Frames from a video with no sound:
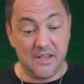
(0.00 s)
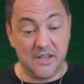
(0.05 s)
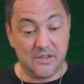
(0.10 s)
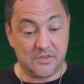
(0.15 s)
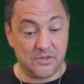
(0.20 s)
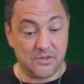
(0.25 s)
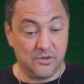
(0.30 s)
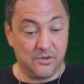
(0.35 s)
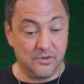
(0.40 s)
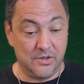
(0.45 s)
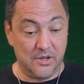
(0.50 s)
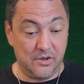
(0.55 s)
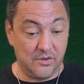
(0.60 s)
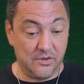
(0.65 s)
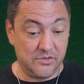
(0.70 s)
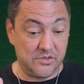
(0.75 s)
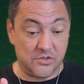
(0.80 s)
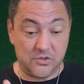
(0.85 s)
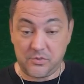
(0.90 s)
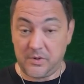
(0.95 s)
So it
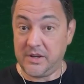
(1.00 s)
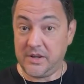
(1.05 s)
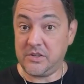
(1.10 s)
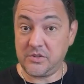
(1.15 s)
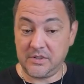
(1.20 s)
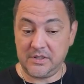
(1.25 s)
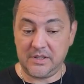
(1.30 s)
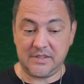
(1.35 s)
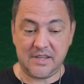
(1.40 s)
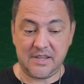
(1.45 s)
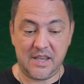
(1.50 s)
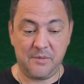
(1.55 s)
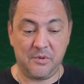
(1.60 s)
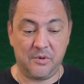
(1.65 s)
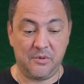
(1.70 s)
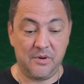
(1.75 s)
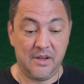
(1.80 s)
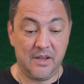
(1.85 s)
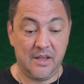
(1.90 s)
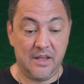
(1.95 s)
goes straight to the
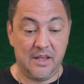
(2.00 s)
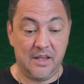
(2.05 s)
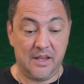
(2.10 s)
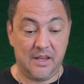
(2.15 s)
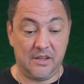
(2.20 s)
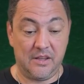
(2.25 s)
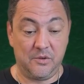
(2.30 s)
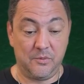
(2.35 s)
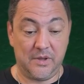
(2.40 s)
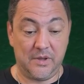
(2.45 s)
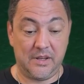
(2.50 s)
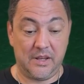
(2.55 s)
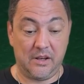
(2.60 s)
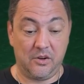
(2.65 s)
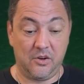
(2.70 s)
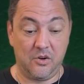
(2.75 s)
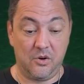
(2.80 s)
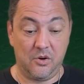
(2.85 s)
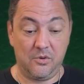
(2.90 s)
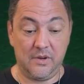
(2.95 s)
table. And when I
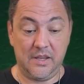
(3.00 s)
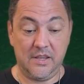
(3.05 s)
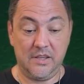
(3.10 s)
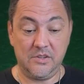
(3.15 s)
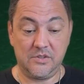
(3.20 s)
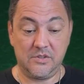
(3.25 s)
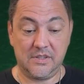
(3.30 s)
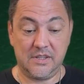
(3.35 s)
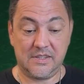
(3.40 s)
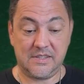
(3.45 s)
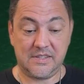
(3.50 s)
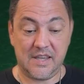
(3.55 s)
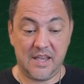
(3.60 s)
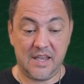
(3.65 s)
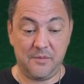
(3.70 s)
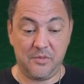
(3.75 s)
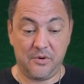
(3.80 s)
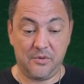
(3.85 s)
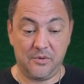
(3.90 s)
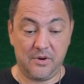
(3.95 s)
go into the
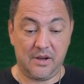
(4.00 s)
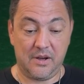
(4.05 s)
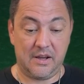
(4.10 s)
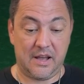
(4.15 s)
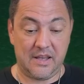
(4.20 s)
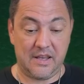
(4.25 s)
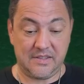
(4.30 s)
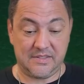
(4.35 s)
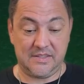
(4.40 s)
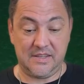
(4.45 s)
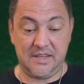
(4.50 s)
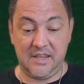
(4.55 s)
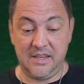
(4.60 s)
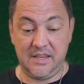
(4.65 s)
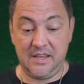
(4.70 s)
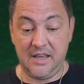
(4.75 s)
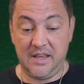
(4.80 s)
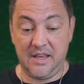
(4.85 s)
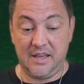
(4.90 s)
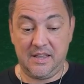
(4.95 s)
table, I
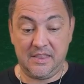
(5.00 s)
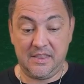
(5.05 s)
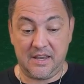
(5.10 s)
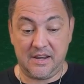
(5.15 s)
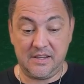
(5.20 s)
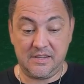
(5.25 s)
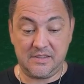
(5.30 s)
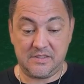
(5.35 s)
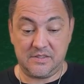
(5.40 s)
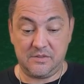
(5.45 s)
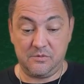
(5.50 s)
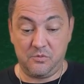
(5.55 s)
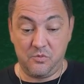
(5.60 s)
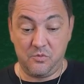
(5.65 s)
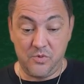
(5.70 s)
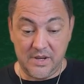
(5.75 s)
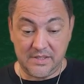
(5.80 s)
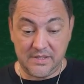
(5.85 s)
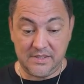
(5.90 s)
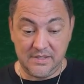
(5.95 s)
see that it's
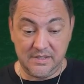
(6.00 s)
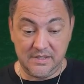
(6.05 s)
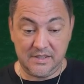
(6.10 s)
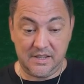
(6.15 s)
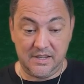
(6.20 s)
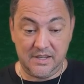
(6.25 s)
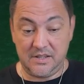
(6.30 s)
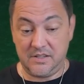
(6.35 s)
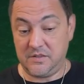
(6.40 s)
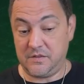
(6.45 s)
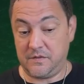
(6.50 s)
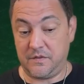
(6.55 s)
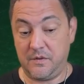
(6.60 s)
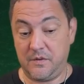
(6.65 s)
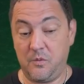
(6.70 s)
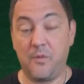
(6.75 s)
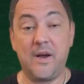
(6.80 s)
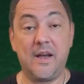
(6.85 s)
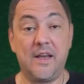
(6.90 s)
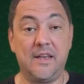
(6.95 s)
written in a
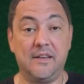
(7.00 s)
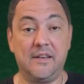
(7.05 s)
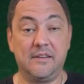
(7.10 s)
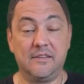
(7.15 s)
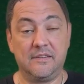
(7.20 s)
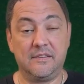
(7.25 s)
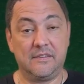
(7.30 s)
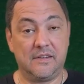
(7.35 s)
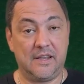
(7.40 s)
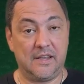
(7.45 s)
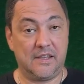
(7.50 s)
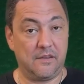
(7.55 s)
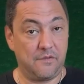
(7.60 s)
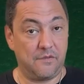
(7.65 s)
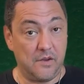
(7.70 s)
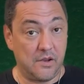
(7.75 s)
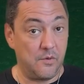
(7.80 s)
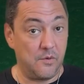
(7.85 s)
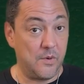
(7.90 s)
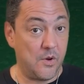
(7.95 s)
different way. Like if
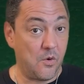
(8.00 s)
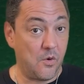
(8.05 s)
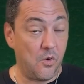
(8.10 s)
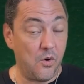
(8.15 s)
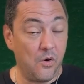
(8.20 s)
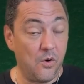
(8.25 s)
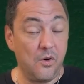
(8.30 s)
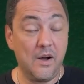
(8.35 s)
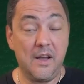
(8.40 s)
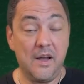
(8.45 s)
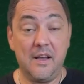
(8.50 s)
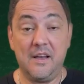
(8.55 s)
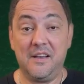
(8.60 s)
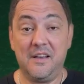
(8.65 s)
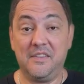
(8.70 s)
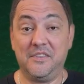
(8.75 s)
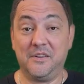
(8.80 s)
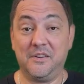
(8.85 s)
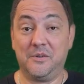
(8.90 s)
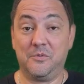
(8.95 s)
you can recall,
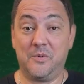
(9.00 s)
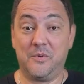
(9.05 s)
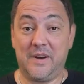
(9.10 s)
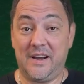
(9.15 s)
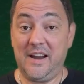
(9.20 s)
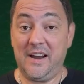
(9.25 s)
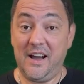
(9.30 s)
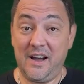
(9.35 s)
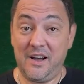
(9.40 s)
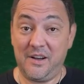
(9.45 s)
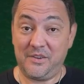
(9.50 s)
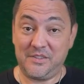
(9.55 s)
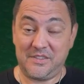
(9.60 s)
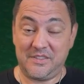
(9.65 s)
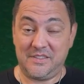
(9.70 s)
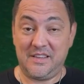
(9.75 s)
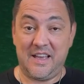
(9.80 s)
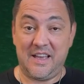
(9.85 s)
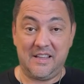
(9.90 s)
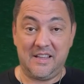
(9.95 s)
the
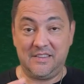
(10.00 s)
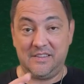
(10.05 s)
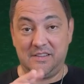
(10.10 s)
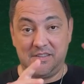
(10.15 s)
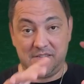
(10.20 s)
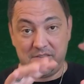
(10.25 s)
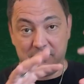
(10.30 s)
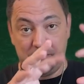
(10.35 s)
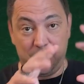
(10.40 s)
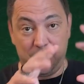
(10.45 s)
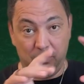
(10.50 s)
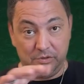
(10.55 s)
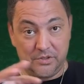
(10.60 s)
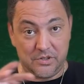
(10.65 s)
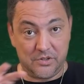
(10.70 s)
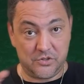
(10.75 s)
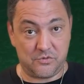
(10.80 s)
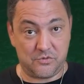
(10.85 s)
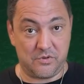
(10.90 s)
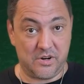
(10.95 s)
warehouse had this
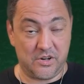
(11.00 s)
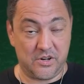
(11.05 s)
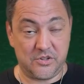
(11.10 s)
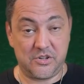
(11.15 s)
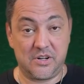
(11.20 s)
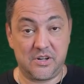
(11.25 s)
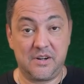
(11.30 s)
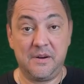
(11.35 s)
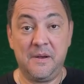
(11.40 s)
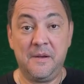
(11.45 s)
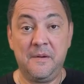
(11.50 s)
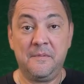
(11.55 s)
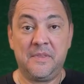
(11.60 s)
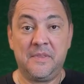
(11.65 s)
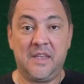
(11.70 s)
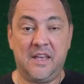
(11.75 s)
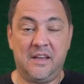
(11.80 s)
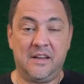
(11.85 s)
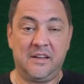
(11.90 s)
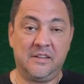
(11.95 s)
folder structure
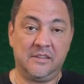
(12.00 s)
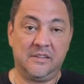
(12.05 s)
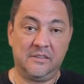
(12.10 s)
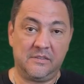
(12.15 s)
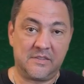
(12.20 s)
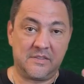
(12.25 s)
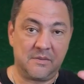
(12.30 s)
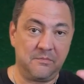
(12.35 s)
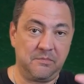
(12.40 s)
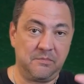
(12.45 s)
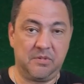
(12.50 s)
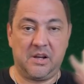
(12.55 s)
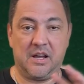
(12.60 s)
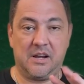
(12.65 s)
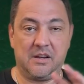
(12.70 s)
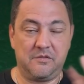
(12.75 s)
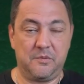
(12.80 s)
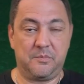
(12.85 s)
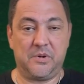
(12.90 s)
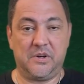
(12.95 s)
and some
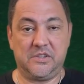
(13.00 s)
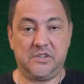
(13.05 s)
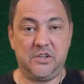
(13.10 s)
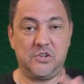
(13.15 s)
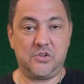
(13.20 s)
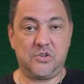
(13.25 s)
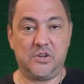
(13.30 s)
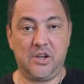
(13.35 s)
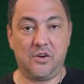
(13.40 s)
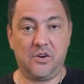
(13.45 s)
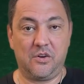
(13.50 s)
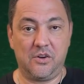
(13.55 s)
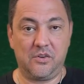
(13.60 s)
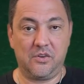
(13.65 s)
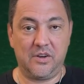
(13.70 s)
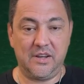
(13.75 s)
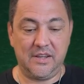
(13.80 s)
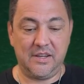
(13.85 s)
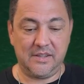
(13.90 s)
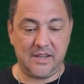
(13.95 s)
kind of a partitioning going
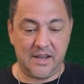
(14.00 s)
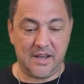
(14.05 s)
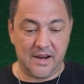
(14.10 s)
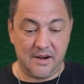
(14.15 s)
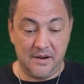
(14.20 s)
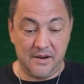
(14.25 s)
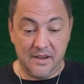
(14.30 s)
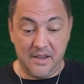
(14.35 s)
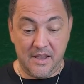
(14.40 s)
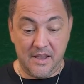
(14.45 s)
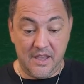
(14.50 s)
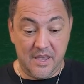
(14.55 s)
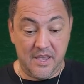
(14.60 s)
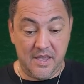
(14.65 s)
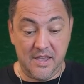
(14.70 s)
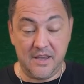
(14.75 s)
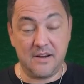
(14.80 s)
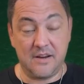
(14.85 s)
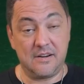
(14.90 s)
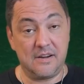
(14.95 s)
on in there.
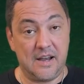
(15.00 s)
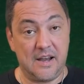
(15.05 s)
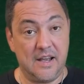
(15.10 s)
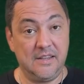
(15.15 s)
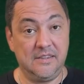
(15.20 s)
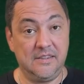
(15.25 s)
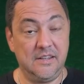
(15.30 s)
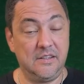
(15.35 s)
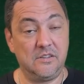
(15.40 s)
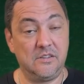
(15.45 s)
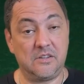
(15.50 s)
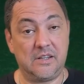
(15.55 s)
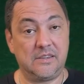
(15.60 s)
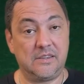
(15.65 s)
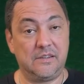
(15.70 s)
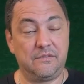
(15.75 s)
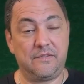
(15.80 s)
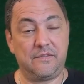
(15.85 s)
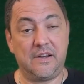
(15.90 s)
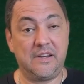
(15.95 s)
Here, I did not
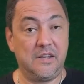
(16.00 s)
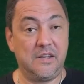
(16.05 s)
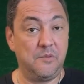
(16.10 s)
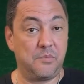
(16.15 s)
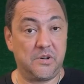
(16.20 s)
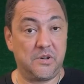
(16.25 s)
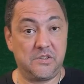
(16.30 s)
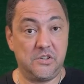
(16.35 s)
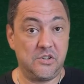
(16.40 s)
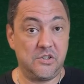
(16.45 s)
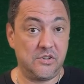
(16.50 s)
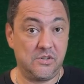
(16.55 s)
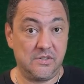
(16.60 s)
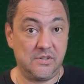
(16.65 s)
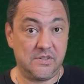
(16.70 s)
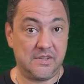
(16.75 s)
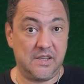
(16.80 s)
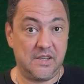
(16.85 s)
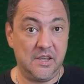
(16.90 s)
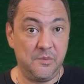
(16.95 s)
define any partitioning
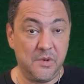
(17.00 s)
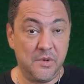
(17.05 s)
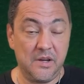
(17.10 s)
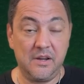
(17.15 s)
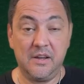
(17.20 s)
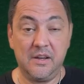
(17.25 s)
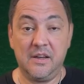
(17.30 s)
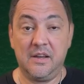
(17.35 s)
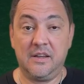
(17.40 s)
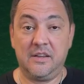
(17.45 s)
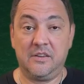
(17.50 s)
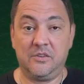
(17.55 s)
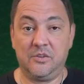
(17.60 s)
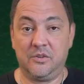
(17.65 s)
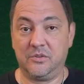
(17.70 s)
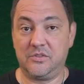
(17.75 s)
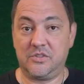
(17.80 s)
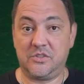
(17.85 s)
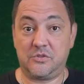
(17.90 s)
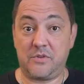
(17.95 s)
schema,
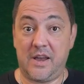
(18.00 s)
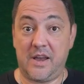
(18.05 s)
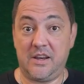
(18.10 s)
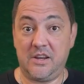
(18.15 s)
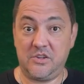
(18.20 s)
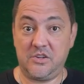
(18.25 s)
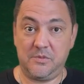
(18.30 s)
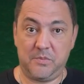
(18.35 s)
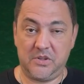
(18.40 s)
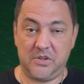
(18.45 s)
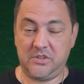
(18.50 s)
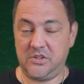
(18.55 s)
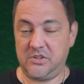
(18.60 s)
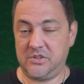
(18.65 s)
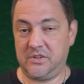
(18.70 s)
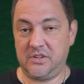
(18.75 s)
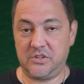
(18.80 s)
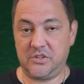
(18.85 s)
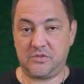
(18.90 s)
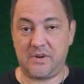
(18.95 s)
no strategy,
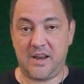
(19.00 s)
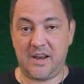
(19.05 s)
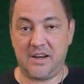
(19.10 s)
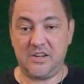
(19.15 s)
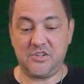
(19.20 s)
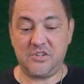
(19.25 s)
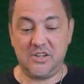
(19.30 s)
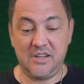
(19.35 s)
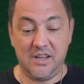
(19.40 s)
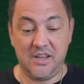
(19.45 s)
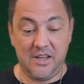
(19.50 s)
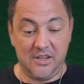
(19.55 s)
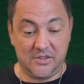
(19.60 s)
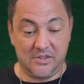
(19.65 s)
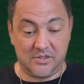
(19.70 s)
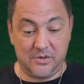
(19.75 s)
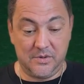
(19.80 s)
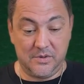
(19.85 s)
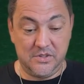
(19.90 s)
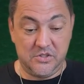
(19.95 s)
partitioning strategy.
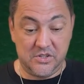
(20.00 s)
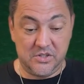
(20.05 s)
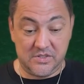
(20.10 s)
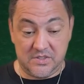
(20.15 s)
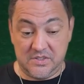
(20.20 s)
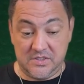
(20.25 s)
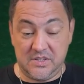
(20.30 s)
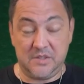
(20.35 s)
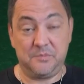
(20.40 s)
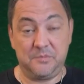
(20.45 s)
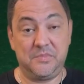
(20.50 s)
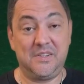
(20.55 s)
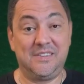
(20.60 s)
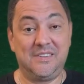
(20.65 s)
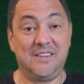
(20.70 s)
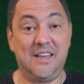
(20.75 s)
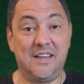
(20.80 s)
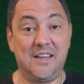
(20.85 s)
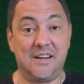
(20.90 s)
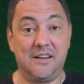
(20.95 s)
So we just dumped the
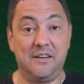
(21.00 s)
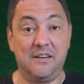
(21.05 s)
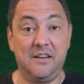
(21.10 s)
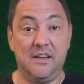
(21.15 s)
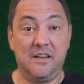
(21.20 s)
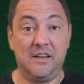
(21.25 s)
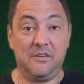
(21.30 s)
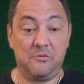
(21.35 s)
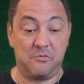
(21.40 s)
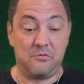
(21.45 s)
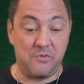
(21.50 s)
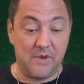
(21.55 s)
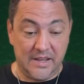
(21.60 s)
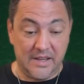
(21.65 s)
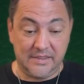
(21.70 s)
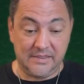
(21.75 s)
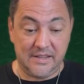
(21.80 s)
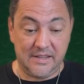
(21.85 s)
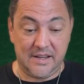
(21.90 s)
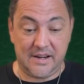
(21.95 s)
data
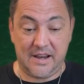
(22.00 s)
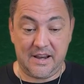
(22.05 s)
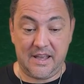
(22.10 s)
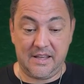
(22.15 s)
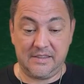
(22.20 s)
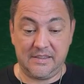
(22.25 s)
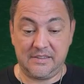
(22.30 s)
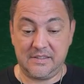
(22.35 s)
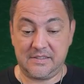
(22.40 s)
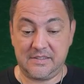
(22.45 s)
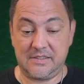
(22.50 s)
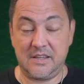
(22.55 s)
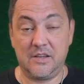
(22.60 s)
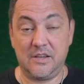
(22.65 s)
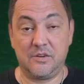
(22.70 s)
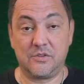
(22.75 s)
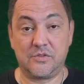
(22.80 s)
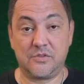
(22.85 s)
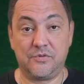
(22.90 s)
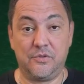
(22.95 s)
right there at the
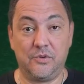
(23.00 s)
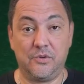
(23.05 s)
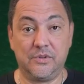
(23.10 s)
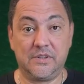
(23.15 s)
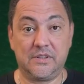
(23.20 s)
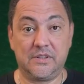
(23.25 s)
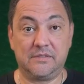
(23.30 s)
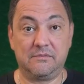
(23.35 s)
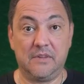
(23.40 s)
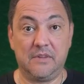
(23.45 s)
sales folder